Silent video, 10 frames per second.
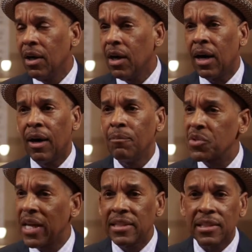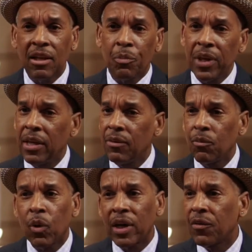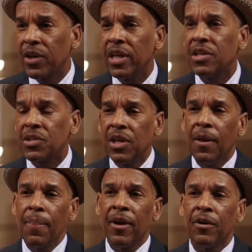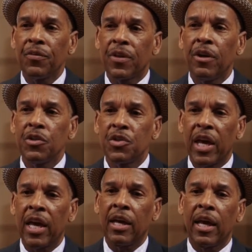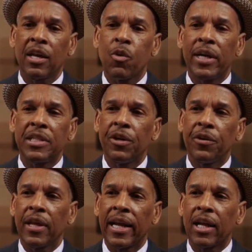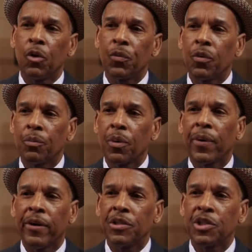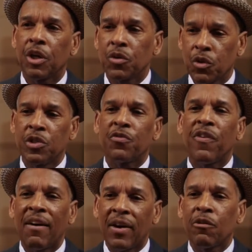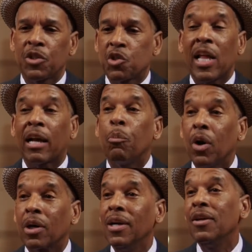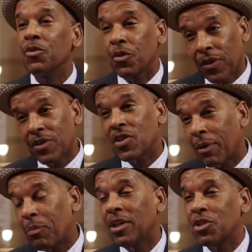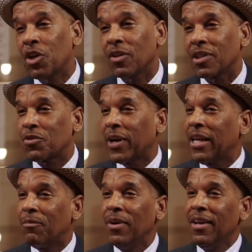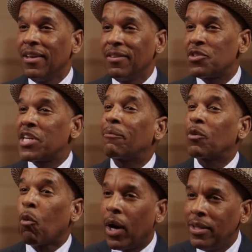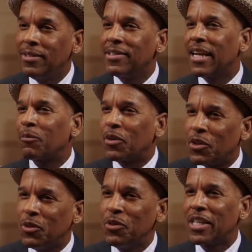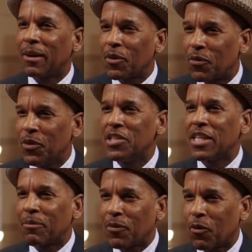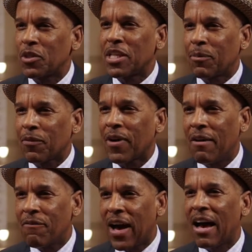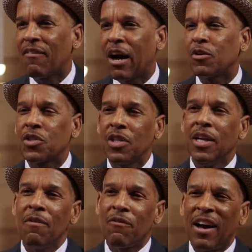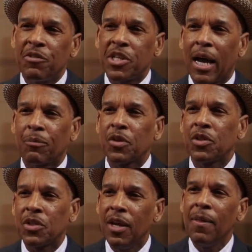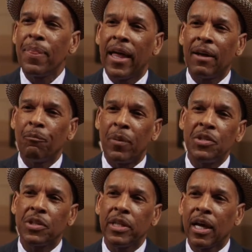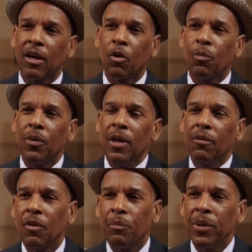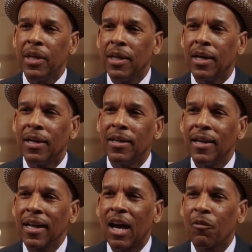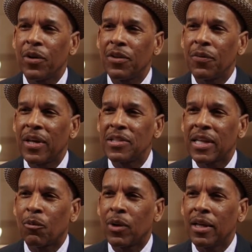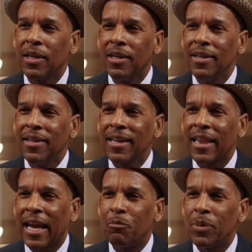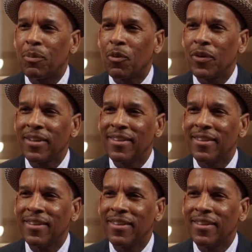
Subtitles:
salsa or being whatever it is. There's a criteria that I go through in preparing the show. So it's 5 hours, just like a book. So it's like being a journalist, right? I'm chapter 1, chapter 2, chapter 3, chapter 4, chapter 5. 5 hours, 5 chapters that basically I hope will be covering the things that I want to enlighten people with.